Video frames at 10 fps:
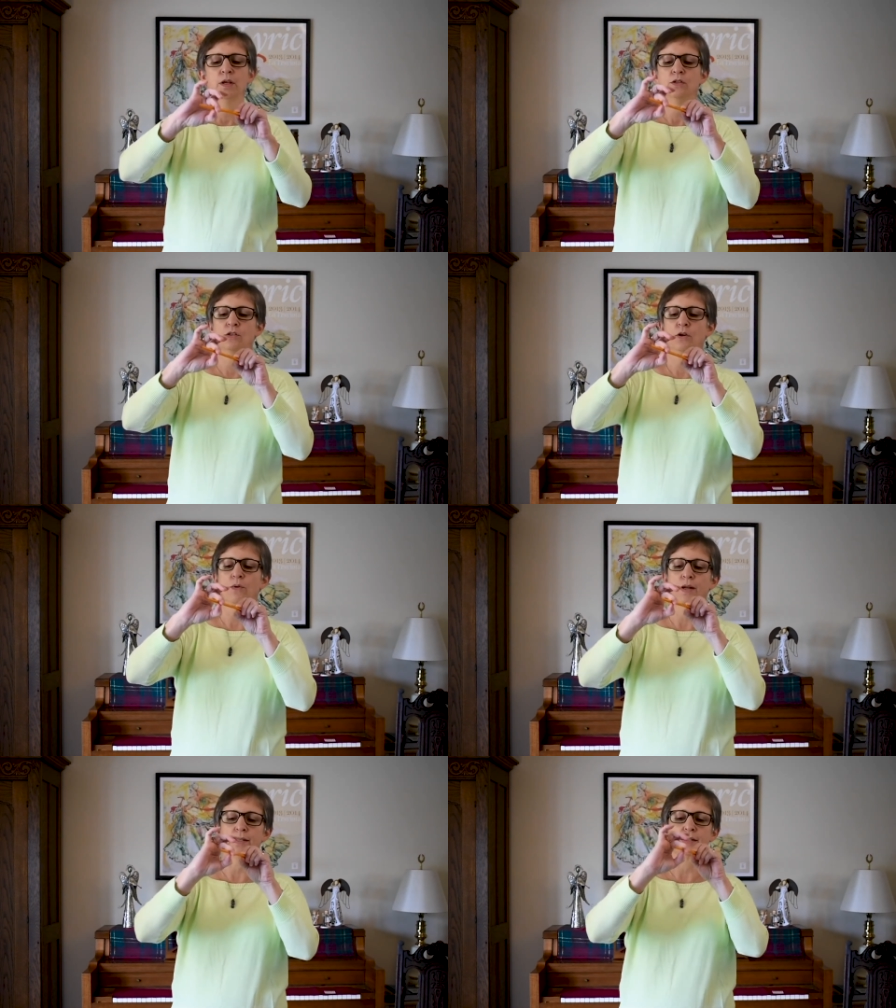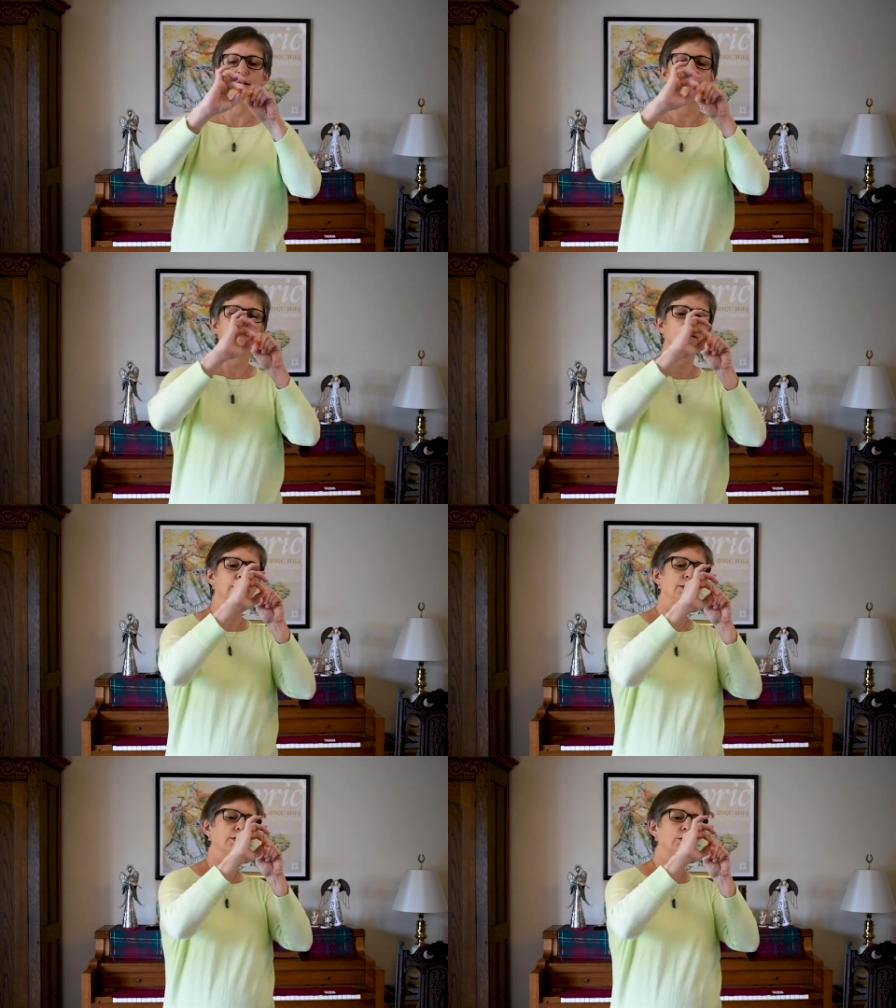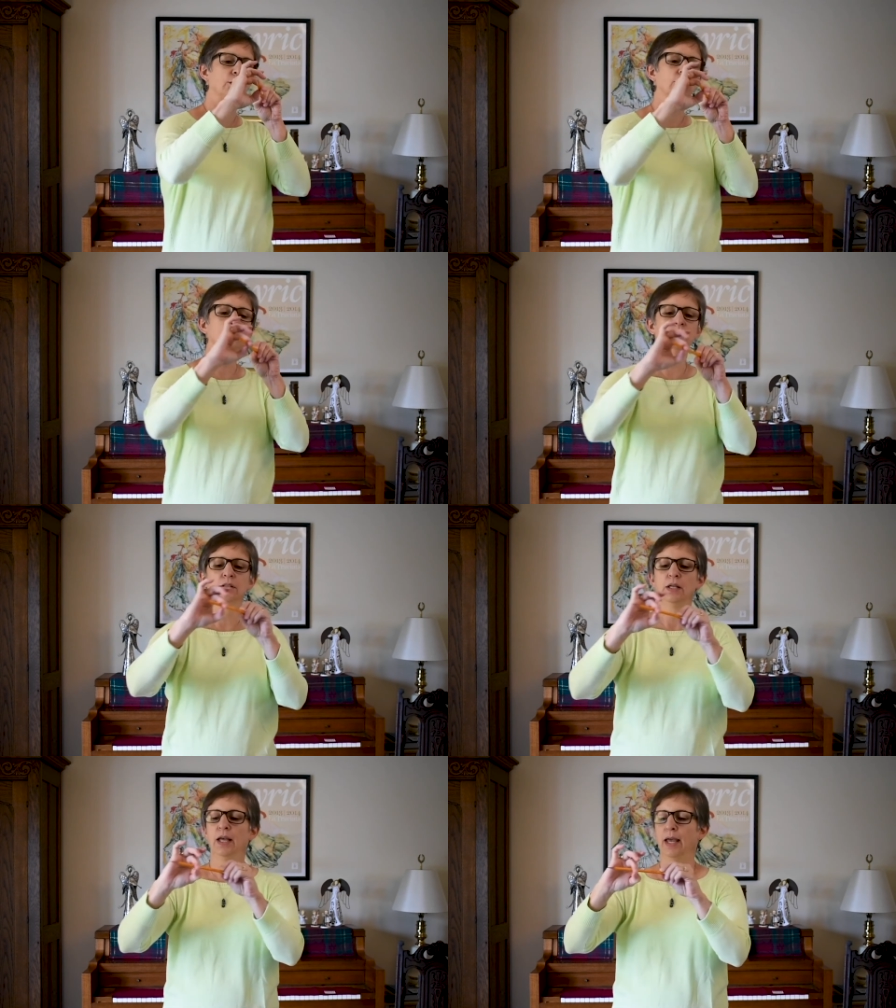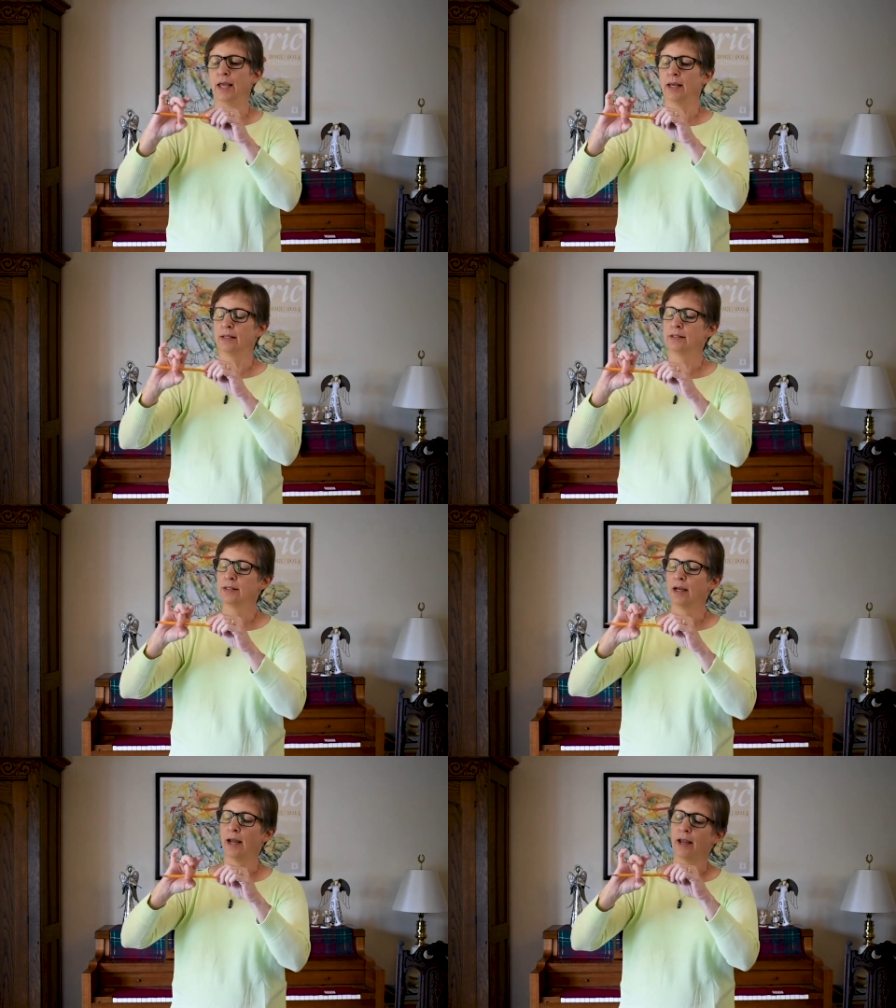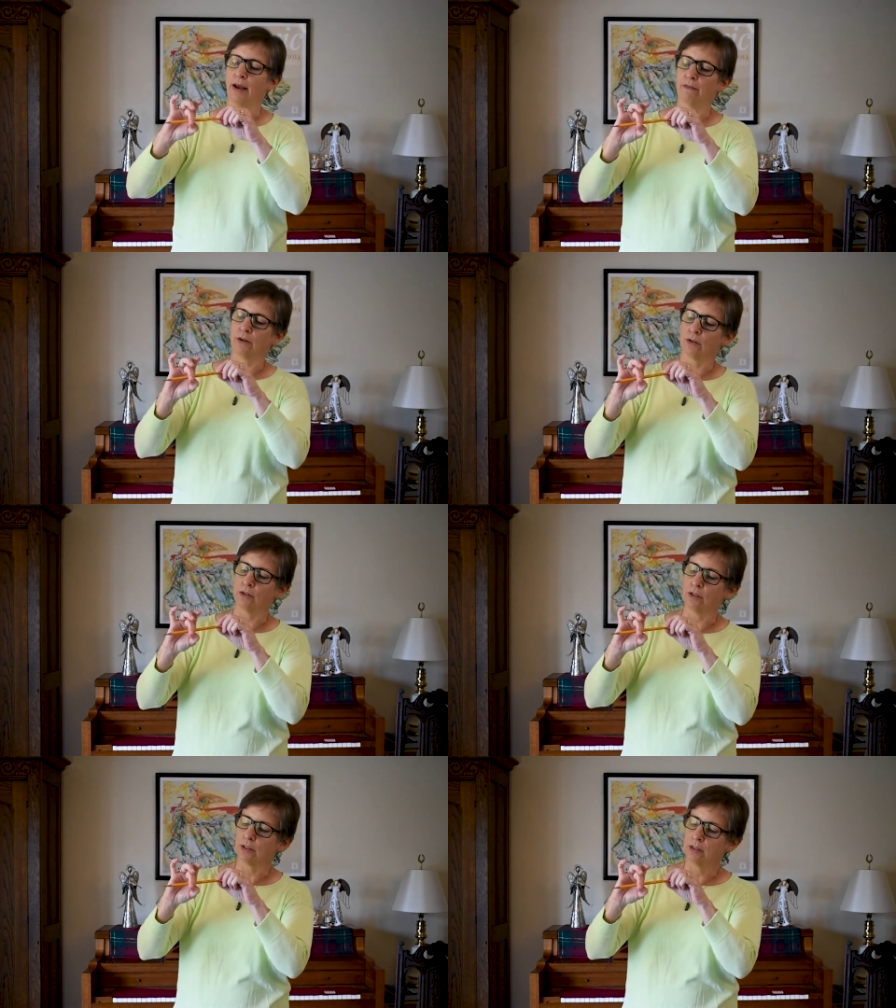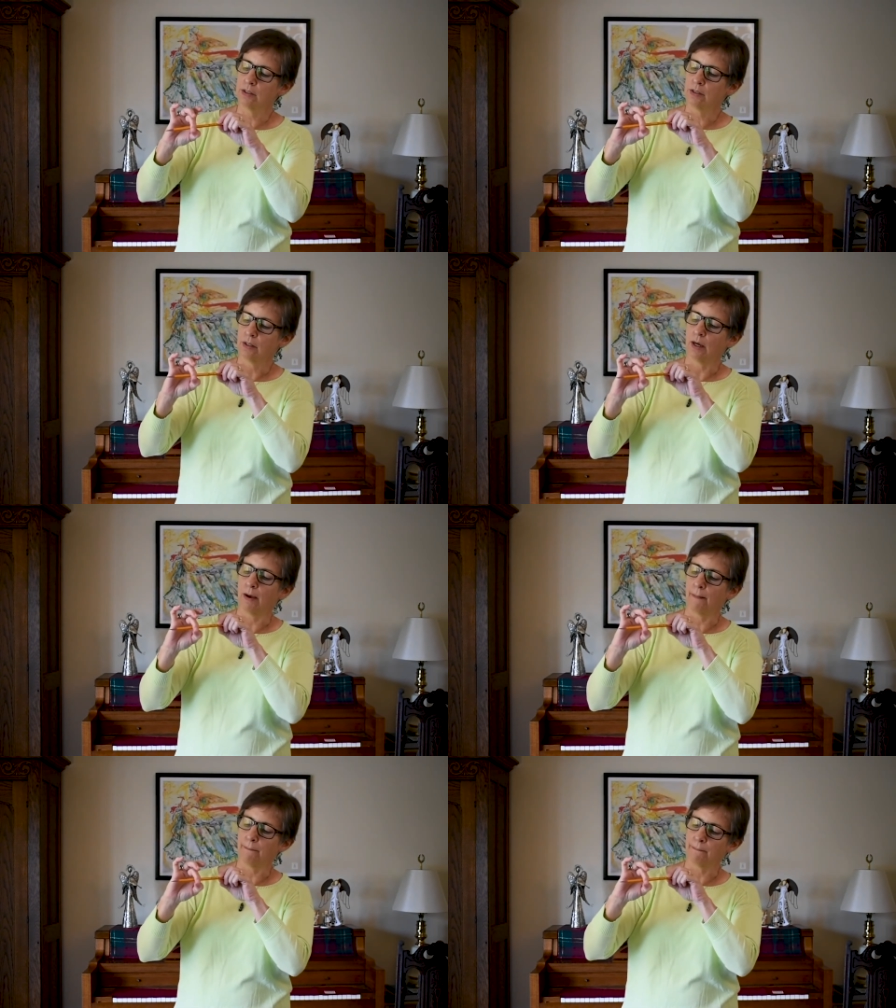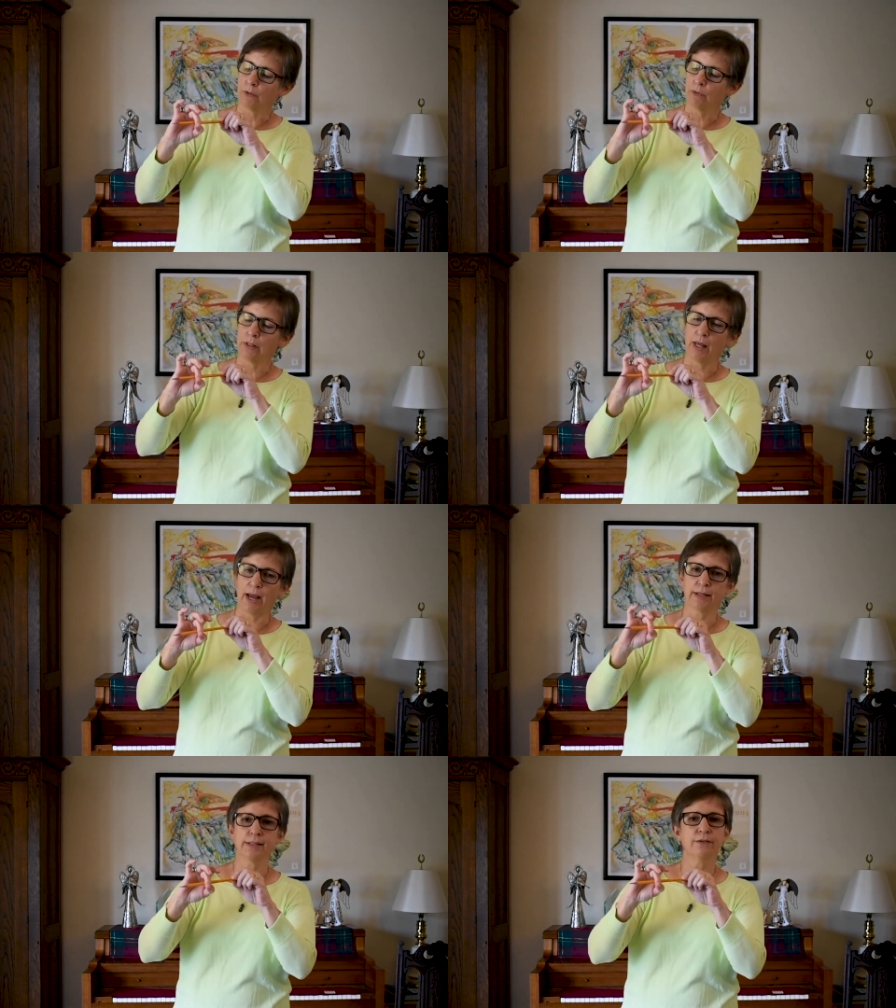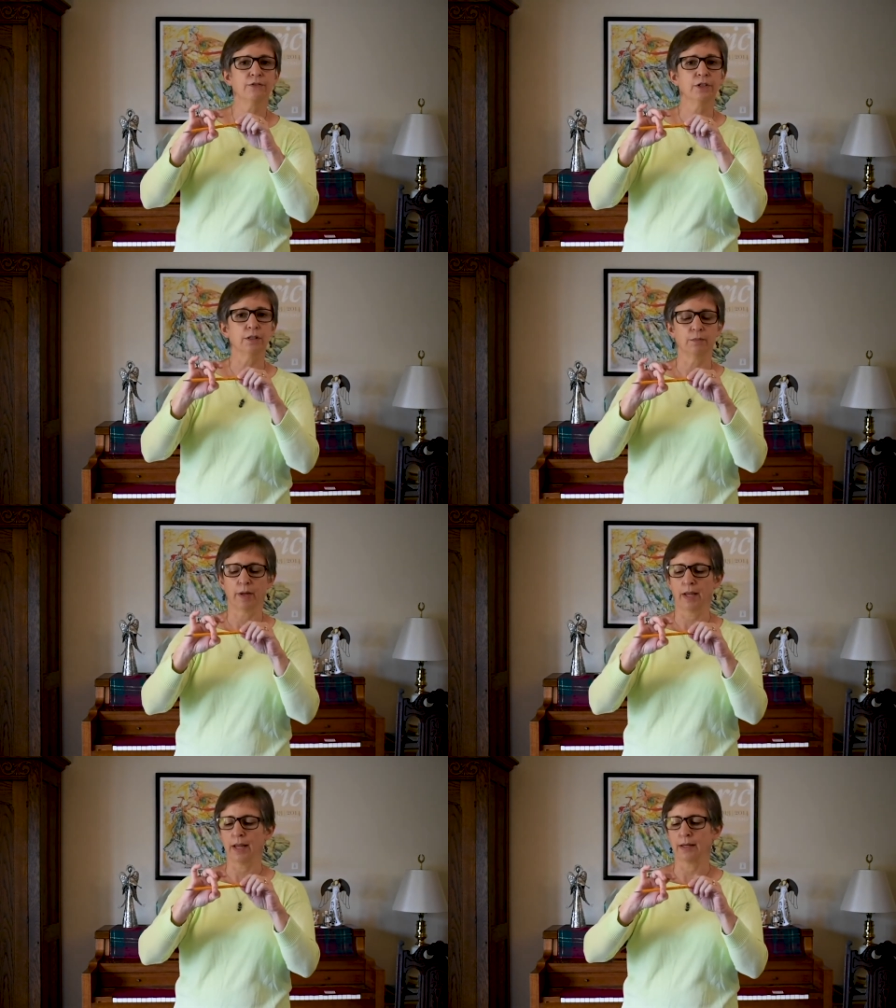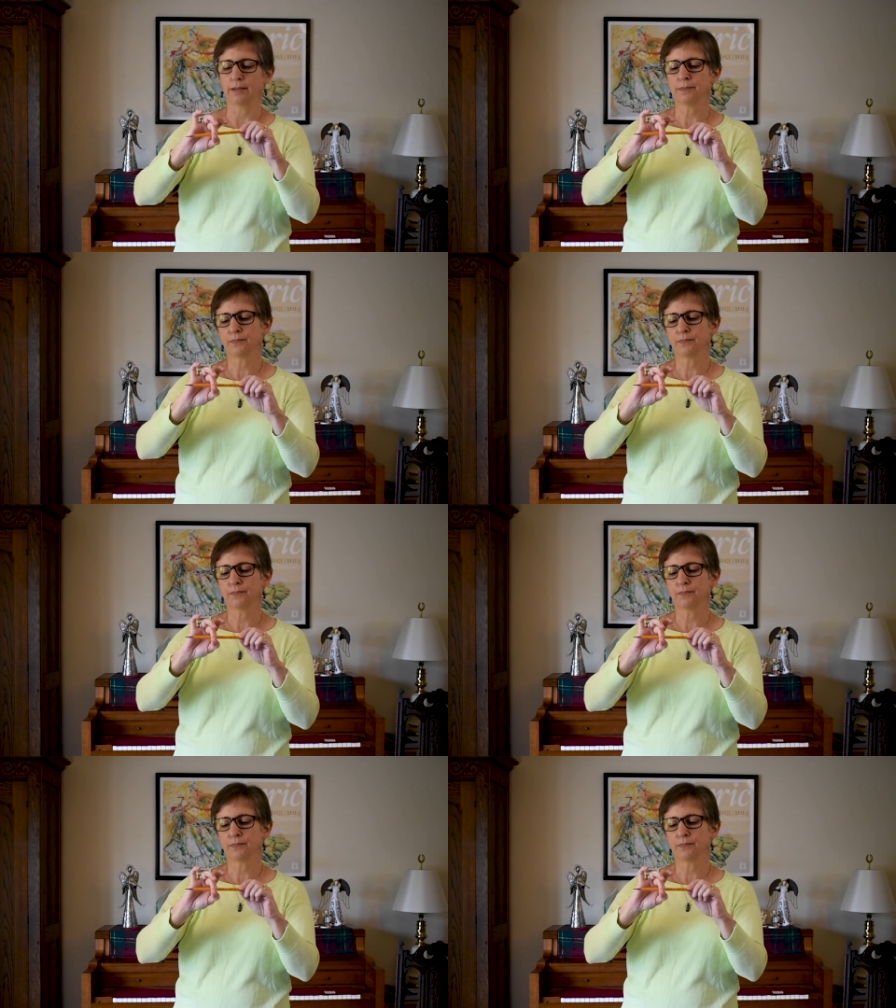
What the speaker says: So I still have a nice circle, and I have a good relaxed feel in my hand.